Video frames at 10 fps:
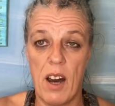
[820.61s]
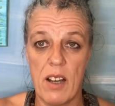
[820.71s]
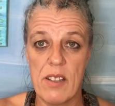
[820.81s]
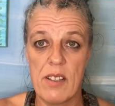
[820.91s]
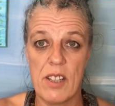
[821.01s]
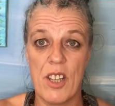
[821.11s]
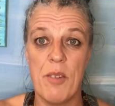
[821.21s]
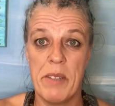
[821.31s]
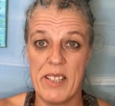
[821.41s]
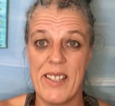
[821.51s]
us
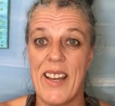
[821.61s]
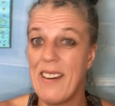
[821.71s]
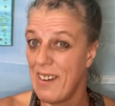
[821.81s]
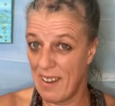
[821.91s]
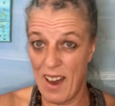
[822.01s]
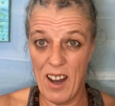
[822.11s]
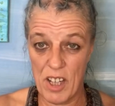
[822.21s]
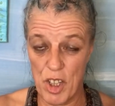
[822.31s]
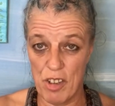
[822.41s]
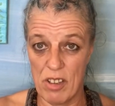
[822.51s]
humans taking
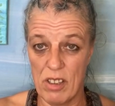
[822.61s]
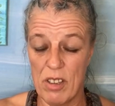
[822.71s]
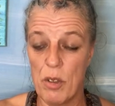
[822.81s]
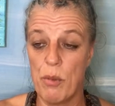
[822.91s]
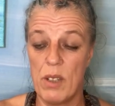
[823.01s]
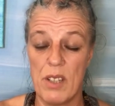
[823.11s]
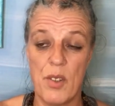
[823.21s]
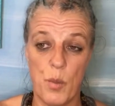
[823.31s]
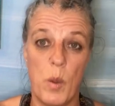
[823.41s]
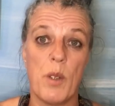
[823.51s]
action
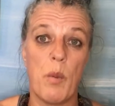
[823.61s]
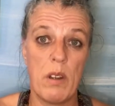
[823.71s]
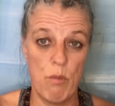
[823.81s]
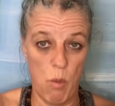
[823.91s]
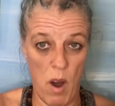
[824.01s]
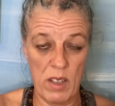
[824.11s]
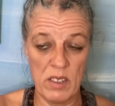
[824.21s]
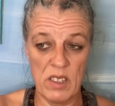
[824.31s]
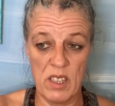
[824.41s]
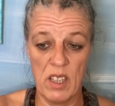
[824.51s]
towards what we
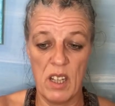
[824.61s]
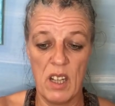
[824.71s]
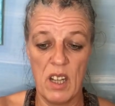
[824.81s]
want